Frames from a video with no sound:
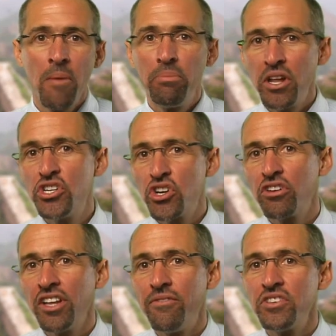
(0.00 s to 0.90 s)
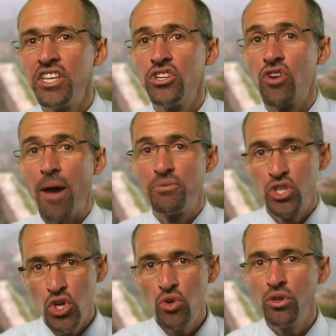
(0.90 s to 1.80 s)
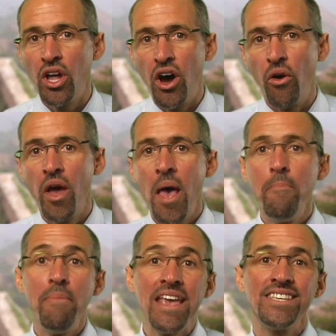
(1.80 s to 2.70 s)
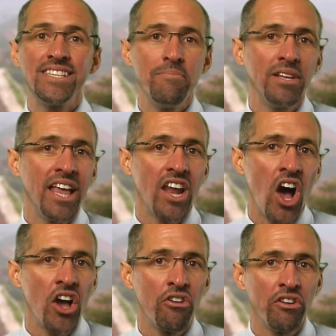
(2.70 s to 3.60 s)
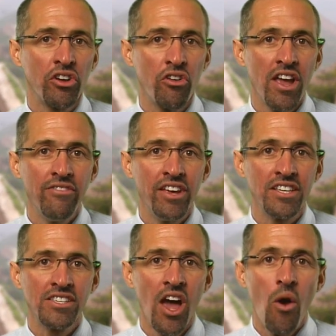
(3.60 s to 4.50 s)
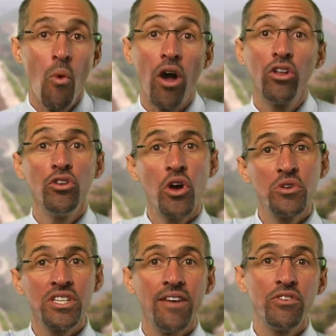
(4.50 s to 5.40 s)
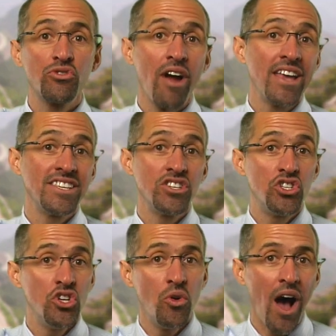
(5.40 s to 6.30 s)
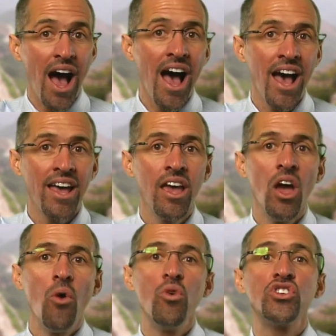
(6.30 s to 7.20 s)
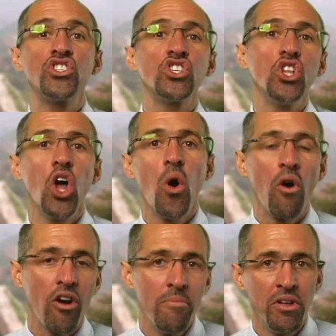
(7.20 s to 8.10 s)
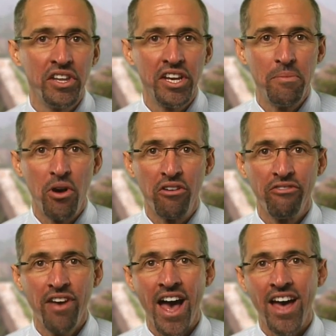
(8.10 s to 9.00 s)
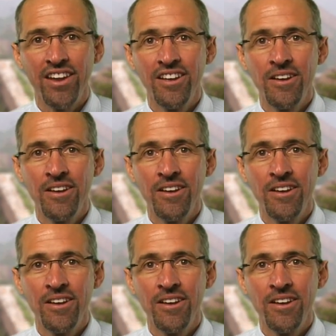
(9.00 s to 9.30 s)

Blood sugar levels that drop too low may stimulate hunger and cravings, while glucose levels rising too high will slow our ability to burn fat.